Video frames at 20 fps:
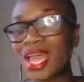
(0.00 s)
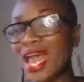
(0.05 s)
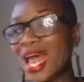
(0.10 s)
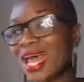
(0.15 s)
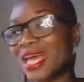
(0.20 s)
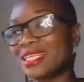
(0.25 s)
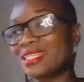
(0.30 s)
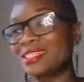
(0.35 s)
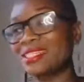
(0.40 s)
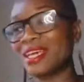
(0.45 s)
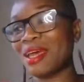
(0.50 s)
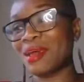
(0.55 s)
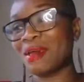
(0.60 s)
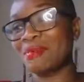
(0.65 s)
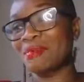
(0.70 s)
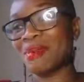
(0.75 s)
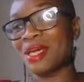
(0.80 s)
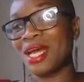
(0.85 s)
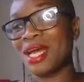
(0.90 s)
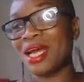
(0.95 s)
And
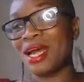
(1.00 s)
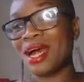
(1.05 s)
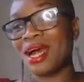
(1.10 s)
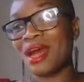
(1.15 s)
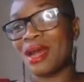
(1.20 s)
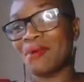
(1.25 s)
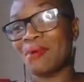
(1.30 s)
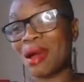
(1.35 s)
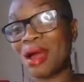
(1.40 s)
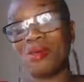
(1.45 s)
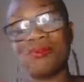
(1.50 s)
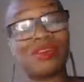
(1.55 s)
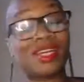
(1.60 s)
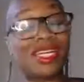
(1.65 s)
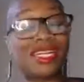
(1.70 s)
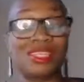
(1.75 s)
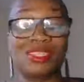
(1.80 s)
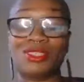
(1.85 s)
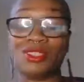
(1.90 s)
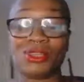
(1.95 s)
I
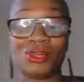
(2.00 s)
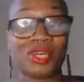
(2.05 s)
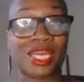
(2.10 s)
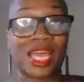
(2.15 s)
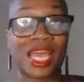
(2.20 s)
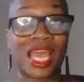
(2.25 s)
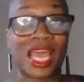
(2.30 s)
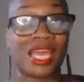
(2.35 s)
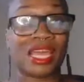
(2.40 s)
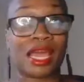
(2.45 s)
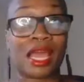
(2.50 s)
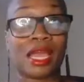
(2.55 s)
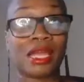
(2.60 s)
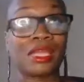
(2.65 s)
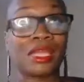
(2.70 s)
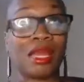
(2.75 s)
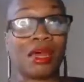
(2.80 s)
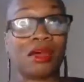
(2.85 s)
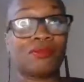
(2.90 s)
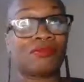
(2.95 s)
really enjoy it. And I
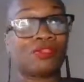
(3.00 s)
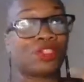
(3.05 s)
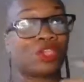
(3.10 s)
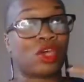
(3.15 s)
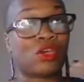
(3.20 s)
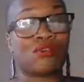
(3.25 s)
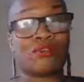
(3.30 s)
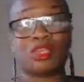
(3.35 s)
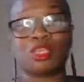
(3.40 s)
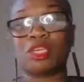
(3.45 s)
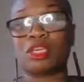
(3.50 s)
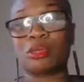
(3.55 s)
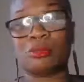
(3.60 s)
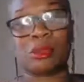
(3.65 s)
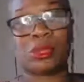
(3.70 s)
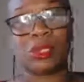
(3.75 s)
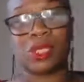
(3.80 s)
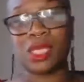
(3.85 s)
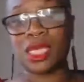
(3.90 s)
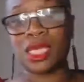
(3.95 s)
love serving the
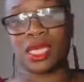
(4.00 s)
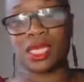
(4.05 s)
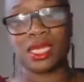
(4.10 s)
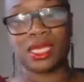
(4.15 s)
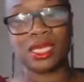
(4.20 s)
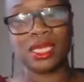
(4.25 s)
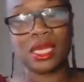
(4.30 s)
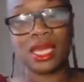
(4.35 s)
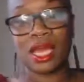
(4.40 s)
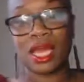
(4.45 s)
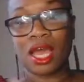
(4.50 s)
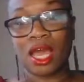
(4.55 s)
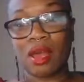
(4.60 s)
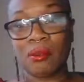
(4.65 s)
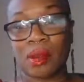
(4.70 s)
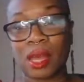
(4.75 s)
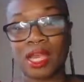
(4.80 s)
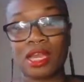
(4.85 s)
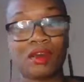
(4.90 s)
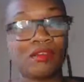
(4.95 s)
community.
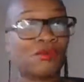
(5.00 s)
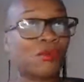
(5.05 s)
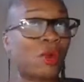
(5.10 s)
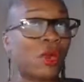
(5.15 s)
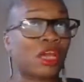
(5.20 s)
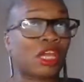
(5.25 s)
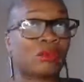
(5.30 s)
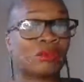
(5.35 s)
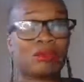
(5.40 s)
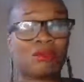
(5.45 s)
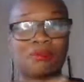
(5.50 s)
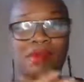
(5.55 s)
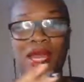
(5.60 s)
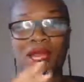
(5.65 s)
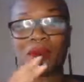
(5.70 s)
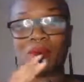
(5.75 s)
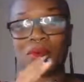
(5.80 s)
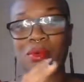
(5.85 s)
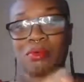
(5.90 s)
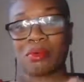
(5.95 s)
I love working with
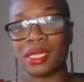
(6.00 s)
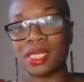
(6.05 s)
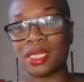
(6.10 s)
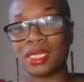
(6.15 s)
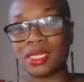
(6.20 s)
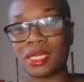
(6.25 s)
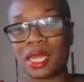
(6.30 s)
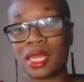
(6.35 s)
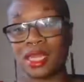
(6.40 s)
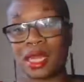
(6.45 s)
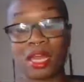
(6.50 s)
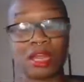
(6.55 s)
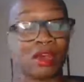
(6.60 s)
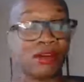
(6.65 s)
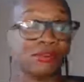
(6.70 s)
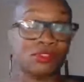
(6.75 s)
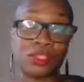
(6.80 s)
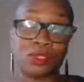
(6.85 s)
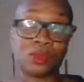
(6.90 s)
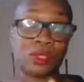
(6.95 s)
black women, and I
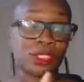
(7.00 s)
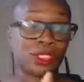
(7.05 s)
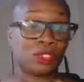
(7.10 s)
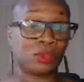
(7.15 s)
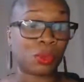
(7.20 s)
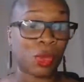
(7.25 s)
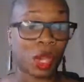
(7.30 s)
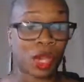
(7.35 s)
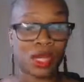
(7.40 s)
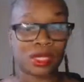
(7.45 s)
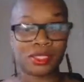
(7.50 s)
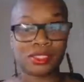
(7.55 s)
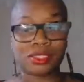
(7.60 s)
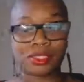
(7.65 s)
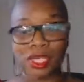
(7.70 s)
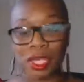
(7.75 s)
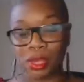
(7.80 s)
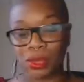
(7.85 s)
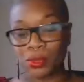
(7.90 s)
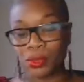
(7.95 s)
love doing this work.
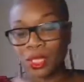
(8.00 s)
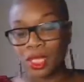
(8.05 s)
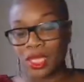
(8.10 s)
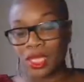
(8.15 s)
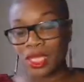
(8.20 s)
So,